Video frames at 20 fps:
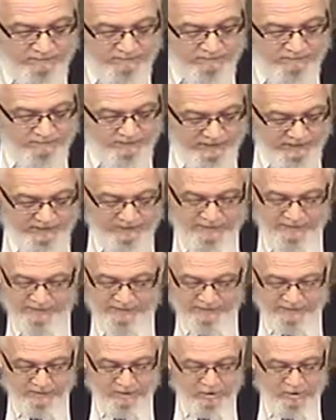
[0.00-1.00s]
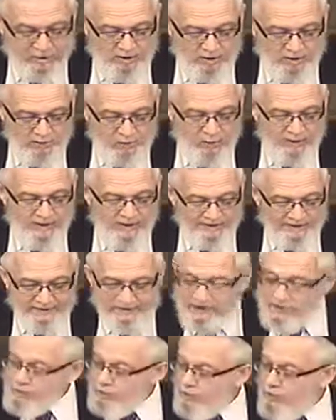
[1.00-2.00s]
Hear this. Why in
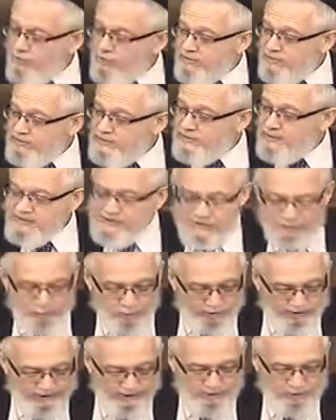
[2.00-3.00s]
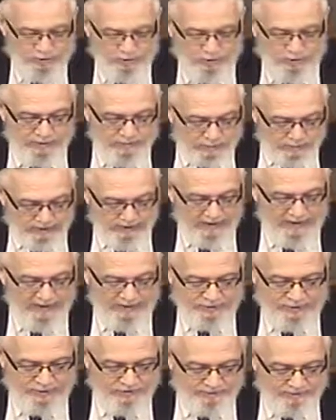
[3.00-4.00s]
this world it says it will lead you, it will guide
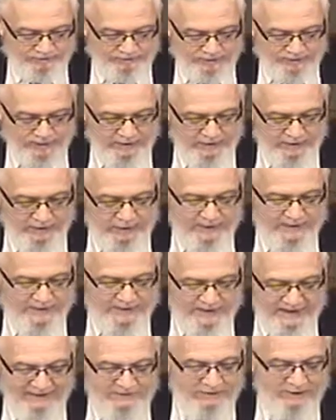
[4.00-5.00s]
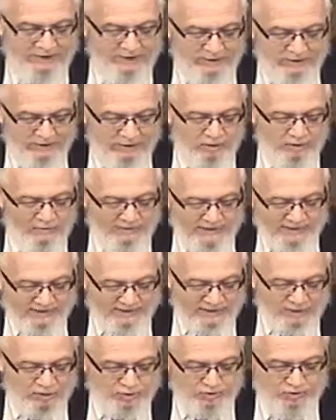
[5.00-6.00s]
you. Kever oma
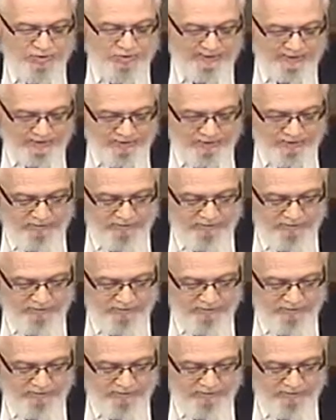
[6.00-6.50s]
tishmolecho.